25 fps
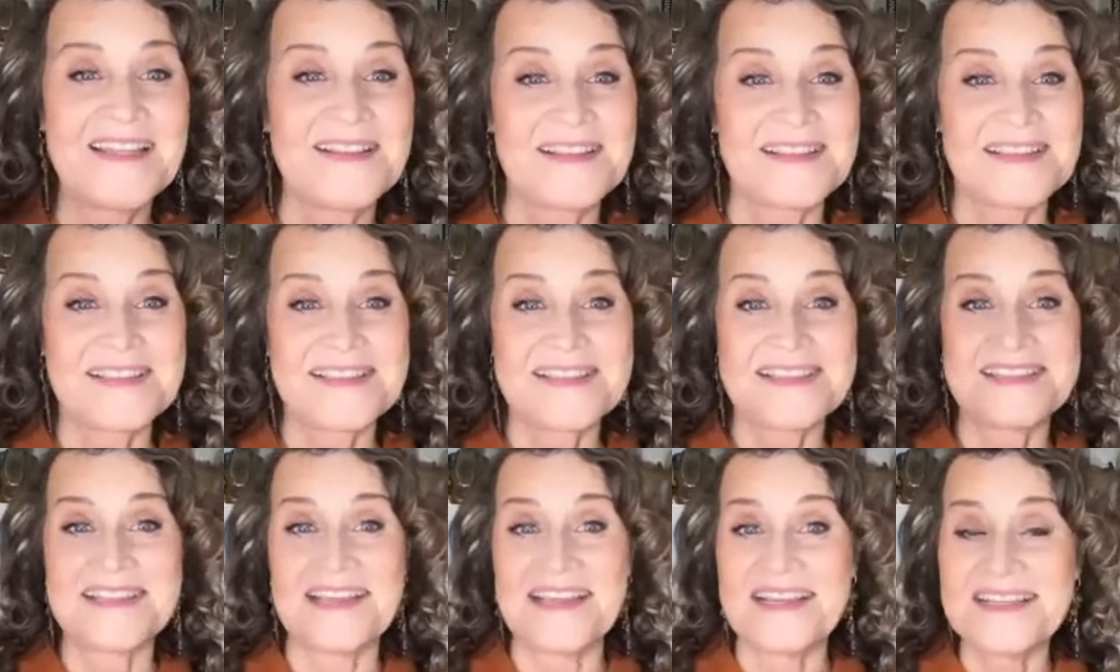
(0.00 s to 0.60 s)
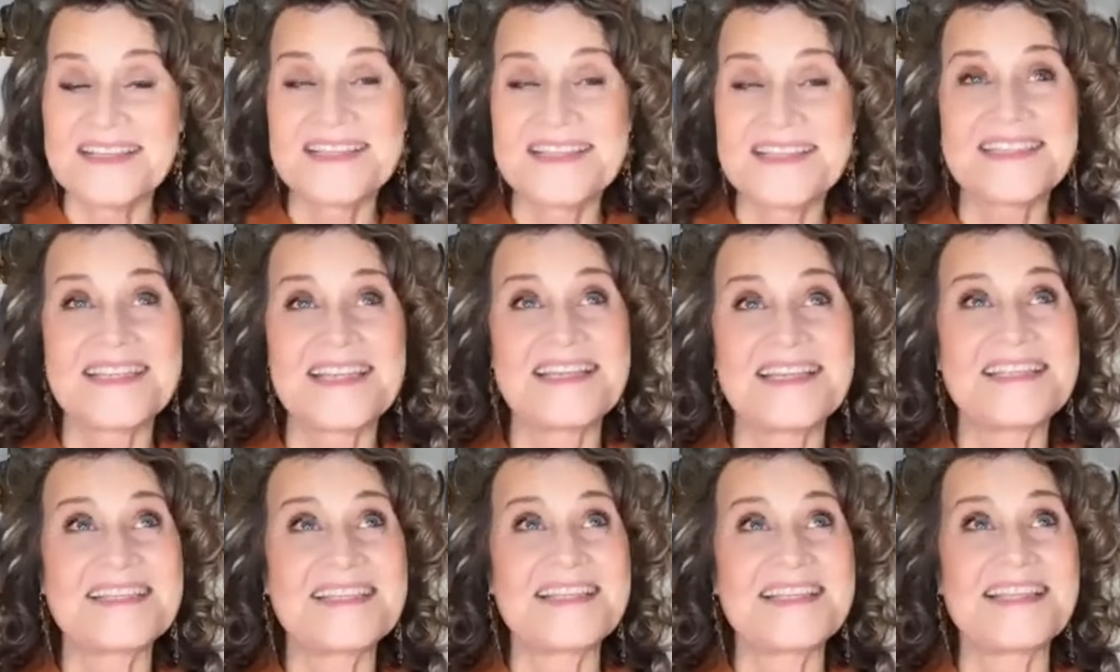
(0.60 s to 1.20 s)
The sun
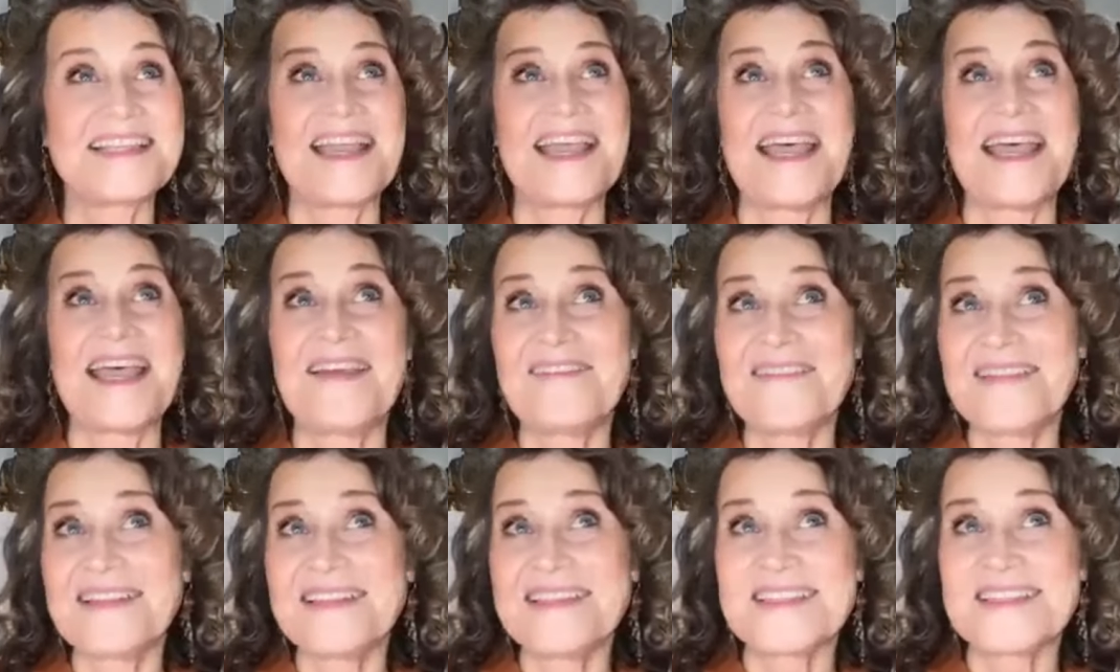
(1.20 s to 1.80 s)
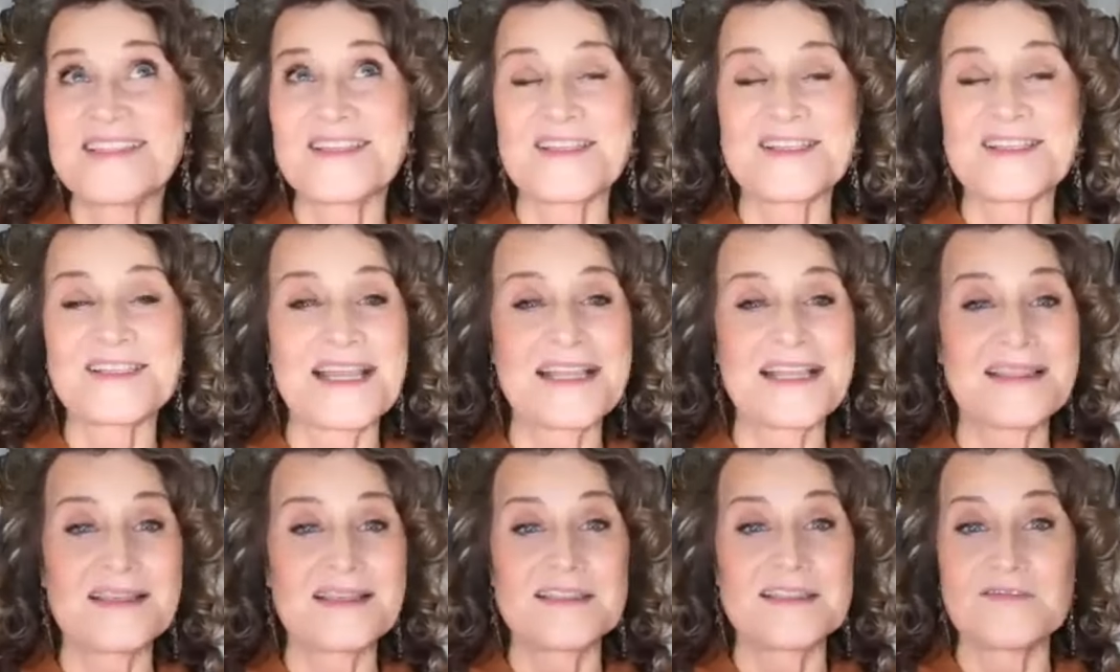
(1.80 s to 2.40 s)
stays in the heavens, just
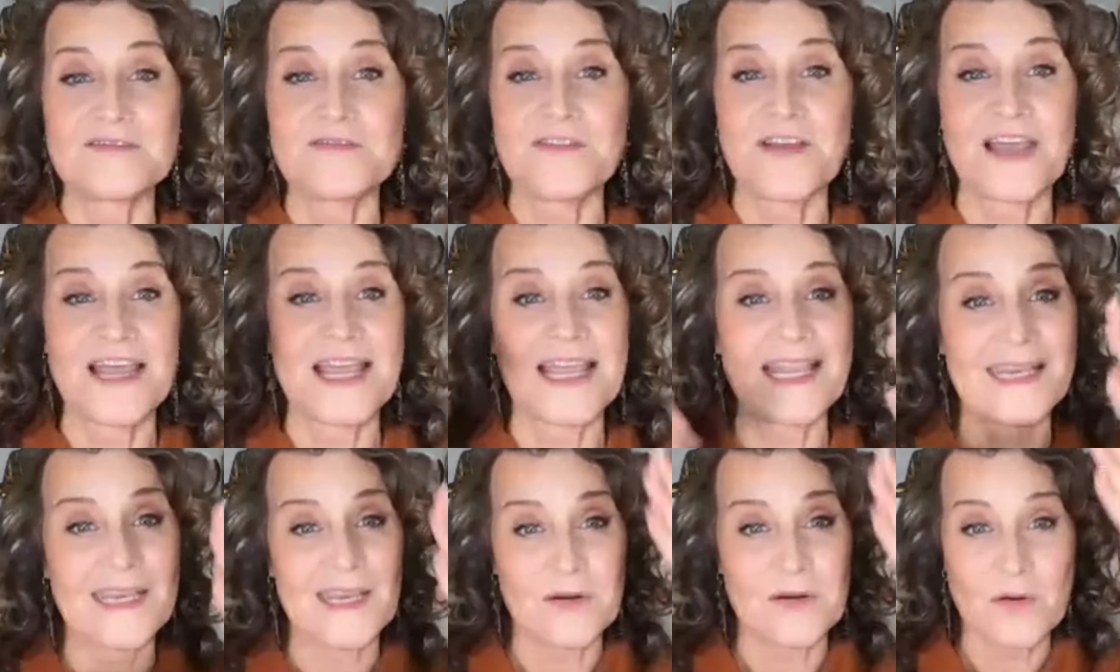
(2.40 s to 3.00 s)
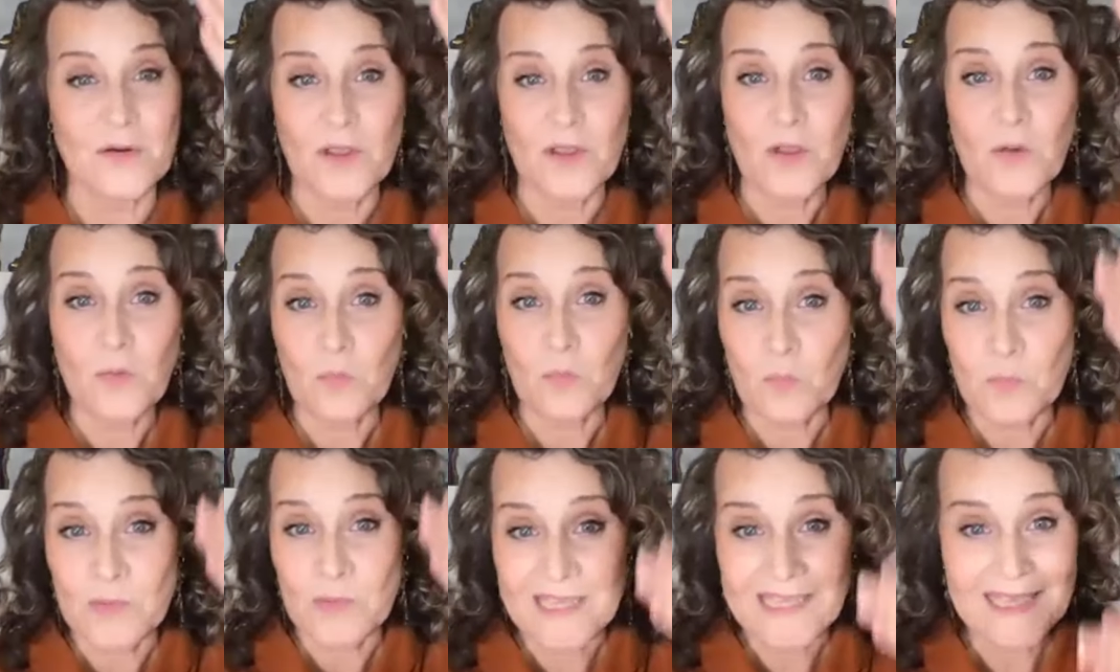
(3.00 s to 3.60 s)
like the divine. And
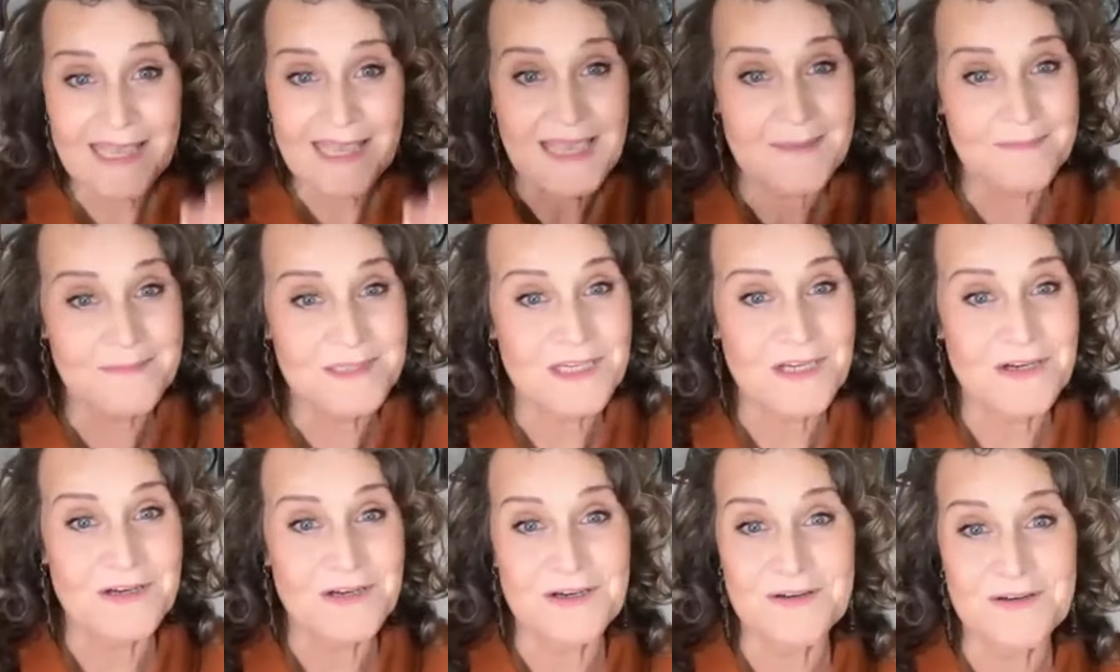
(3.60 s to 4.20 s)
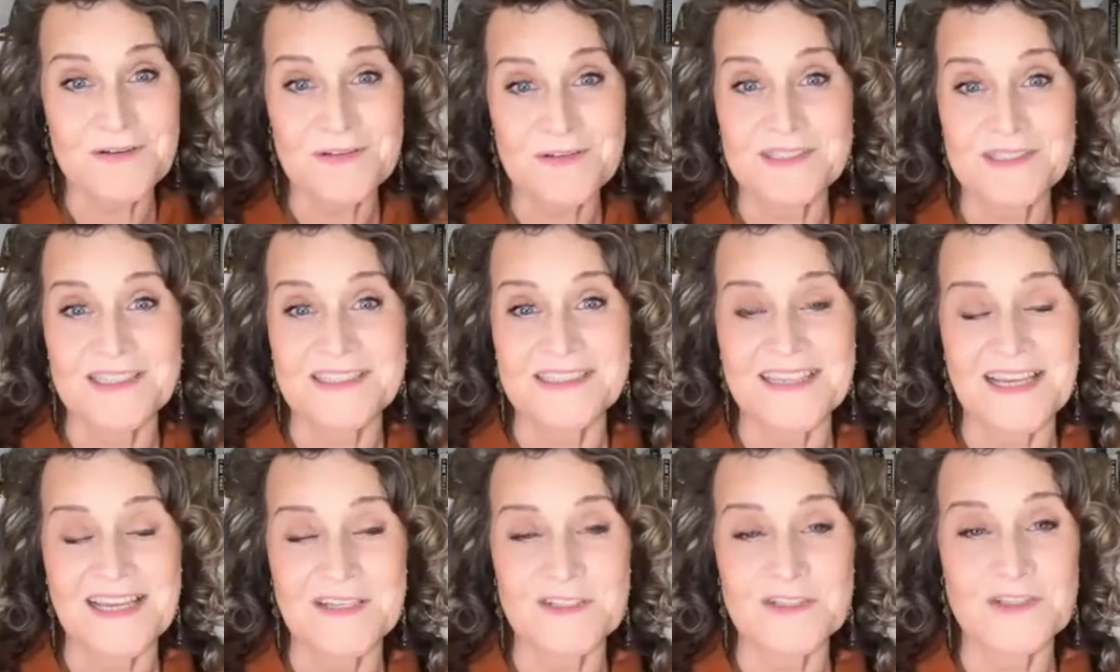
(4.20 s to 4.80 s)
we came to earth to
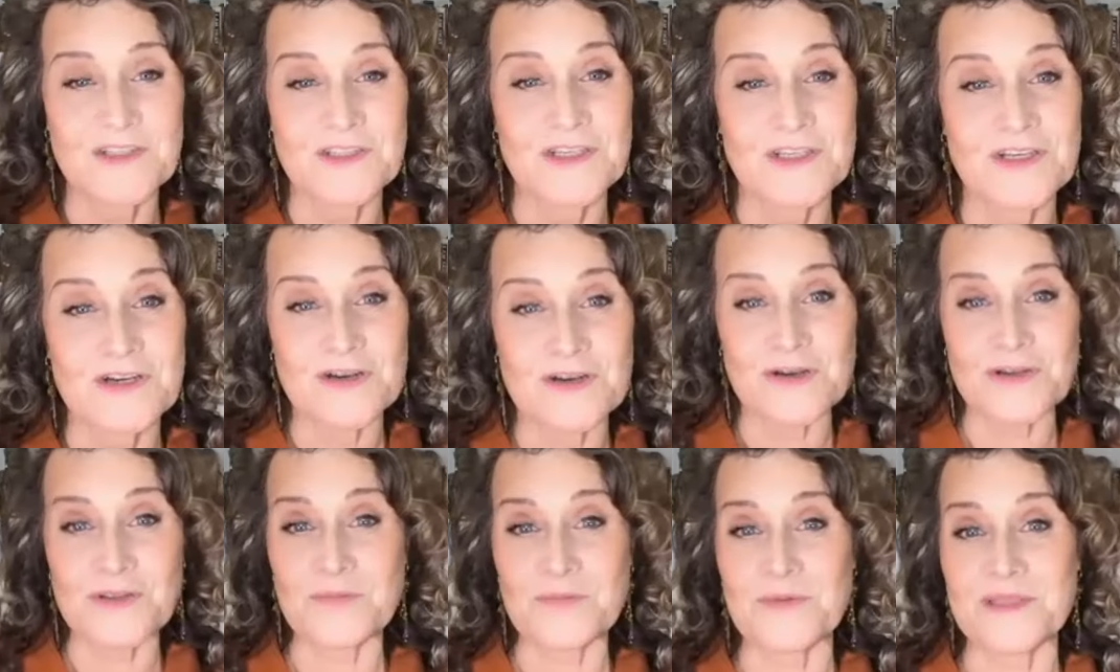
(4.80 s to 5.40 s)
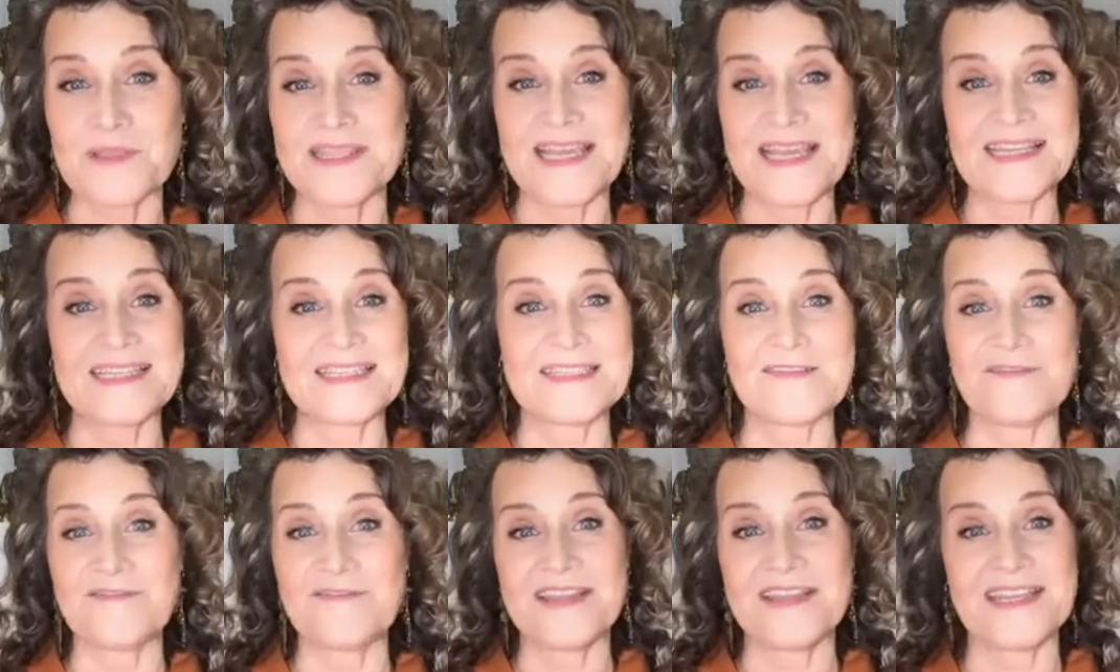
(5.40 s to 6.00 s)
touch the earth with that
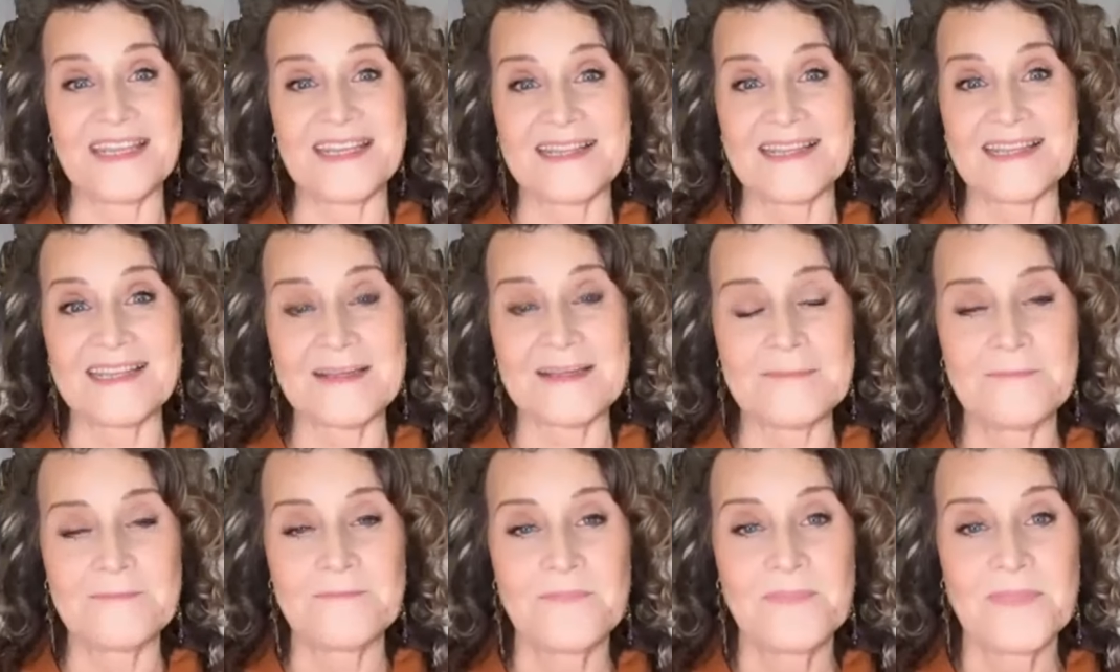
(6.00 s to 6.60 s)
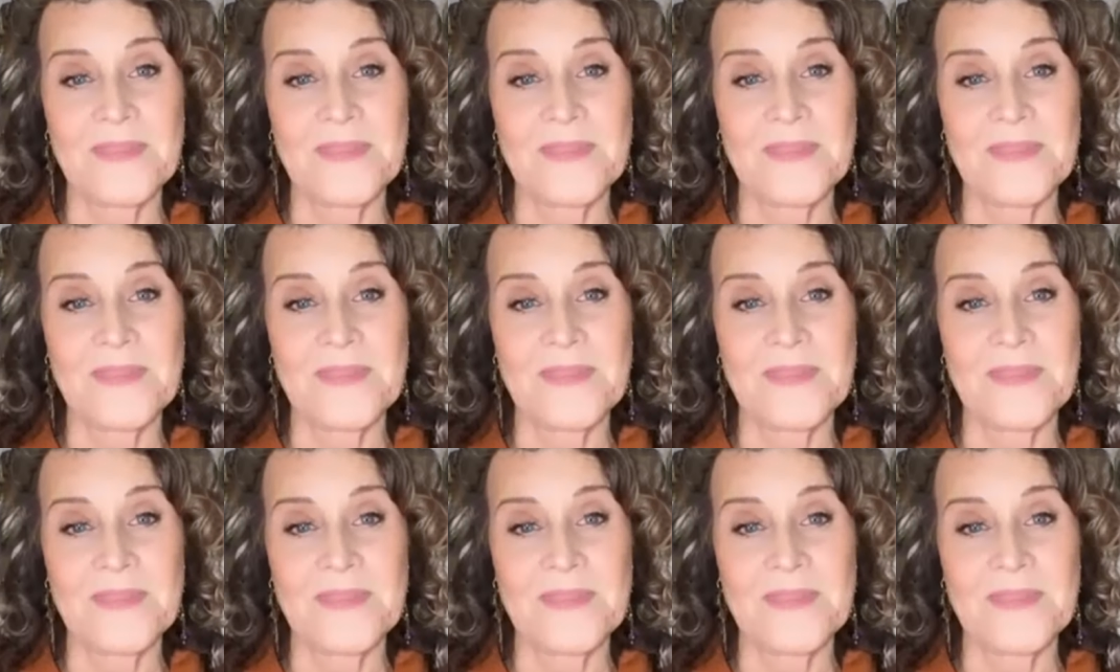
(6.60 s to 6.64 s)
divinity.